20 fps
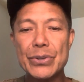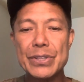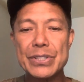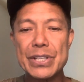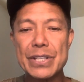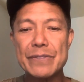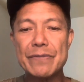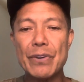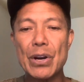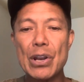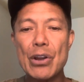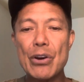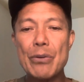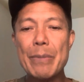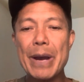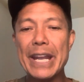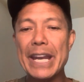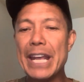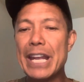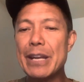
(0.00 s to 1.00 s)
It says, for lo,
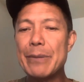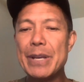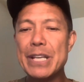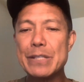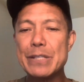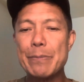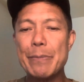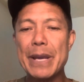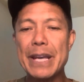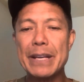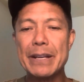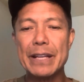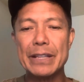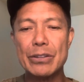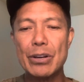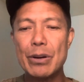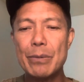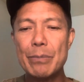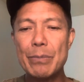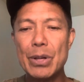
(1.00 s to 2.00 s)
mine enemies make a
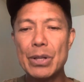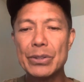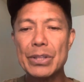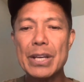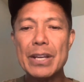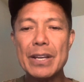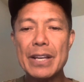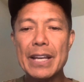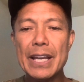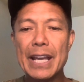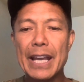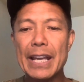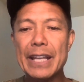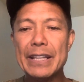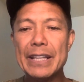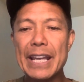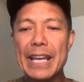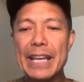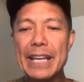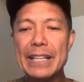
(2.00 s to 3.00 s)
tumult,
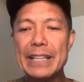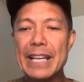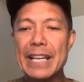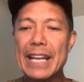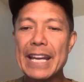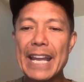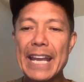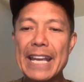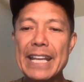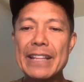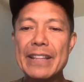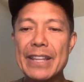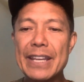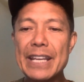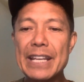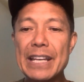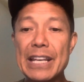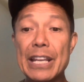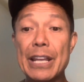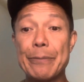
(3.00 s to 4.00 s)
and they that hate
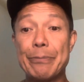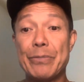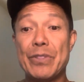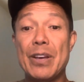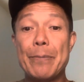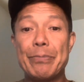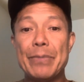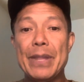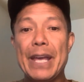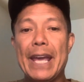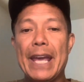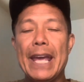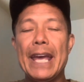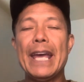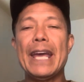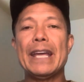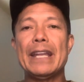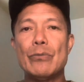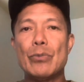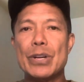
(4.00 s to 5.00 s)
thee lift up the
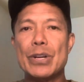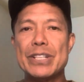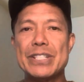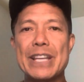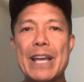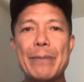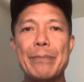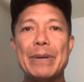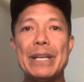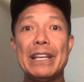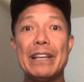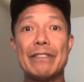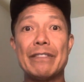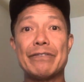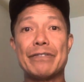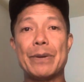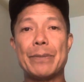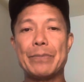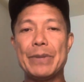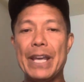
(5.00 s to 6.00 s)
head. What does that mean,
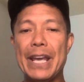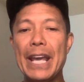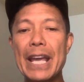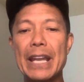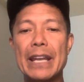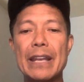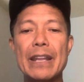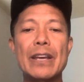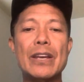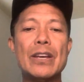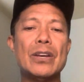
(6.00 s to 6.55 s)
lift up the head?